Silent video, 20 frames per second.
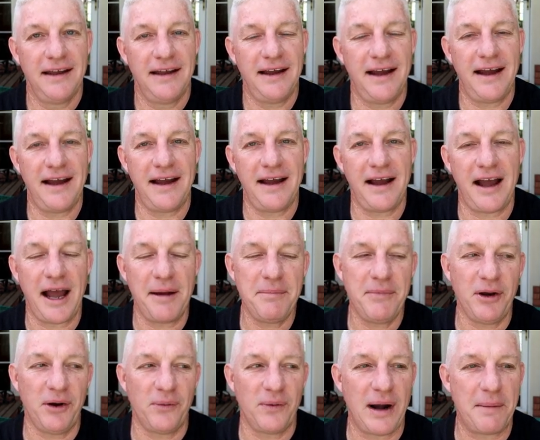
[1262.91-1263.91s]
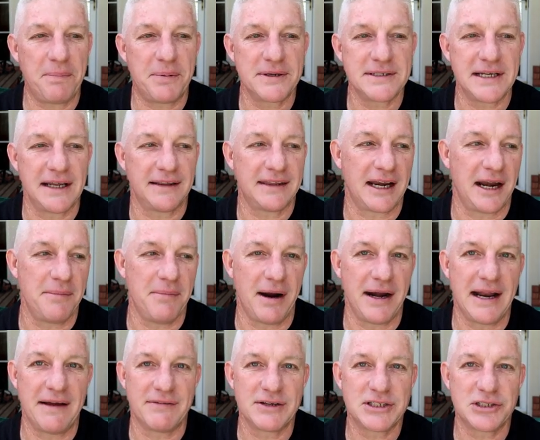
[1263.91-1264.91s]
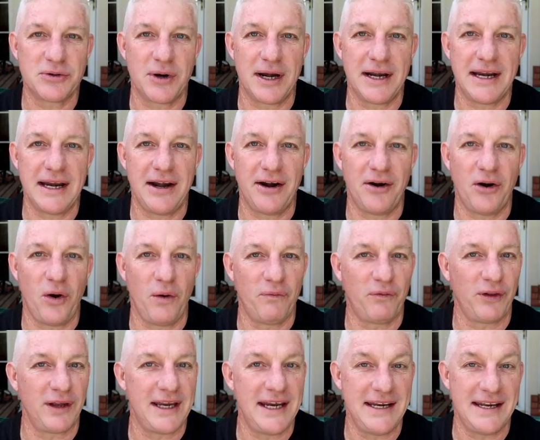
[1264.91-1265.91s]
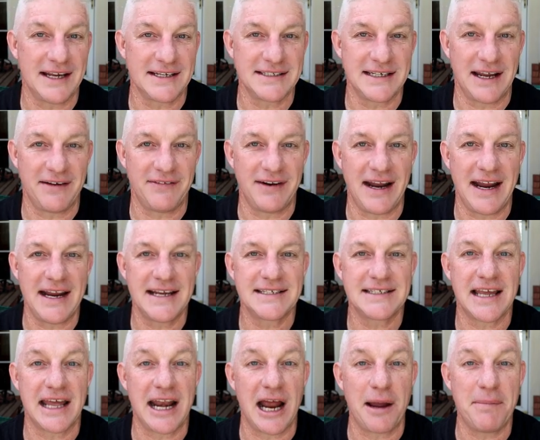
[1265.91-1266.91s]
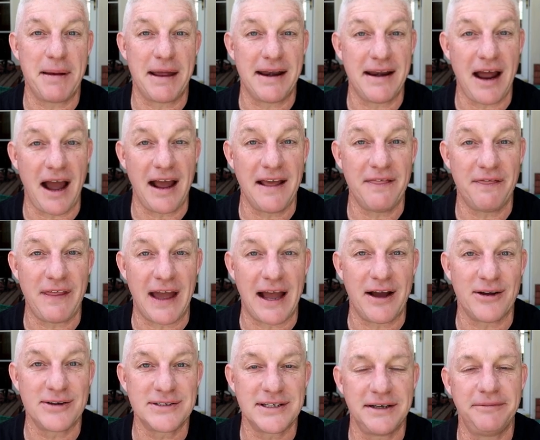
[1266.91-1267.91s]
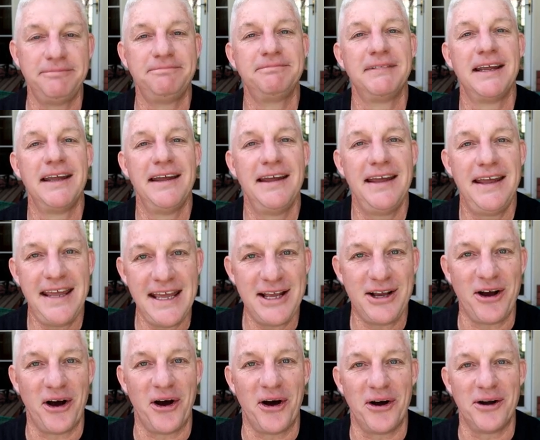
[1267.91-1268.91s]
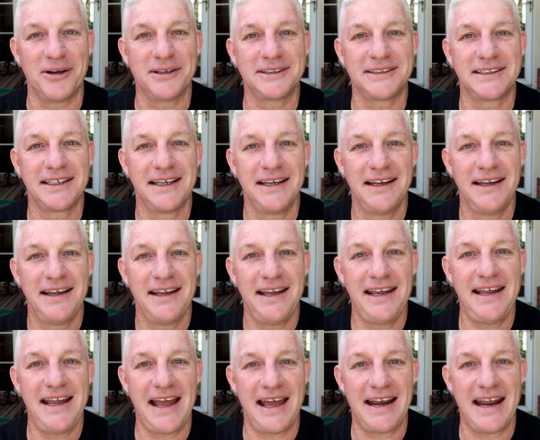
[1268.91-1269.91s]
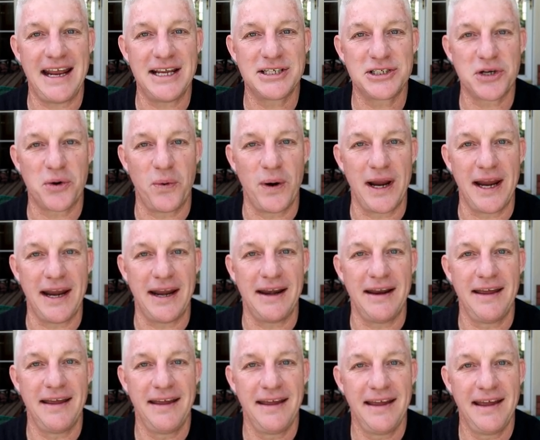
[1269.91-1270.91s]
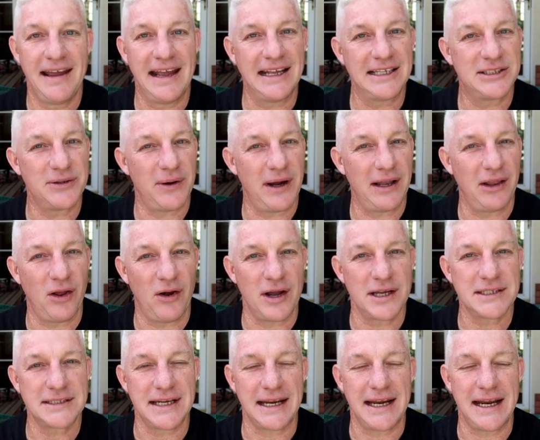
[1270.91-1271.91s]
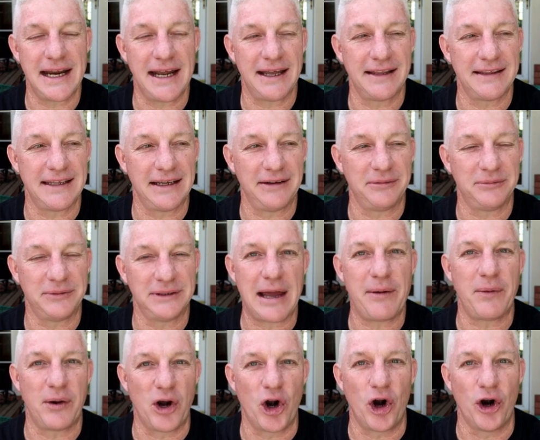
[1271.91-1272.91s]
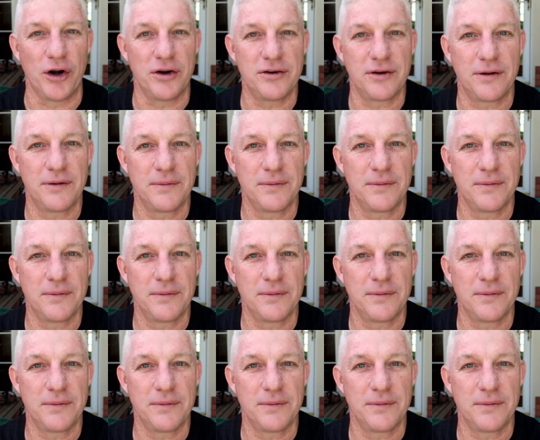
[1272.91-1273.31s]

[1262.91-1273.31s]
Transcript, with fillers: Uh, I'm going to represent that I might have a straight here. Hopefully he doesn't have an ace. And I bet nine thousand. He calls. He had ace queen. And so I lost a hand. That, that one hurt.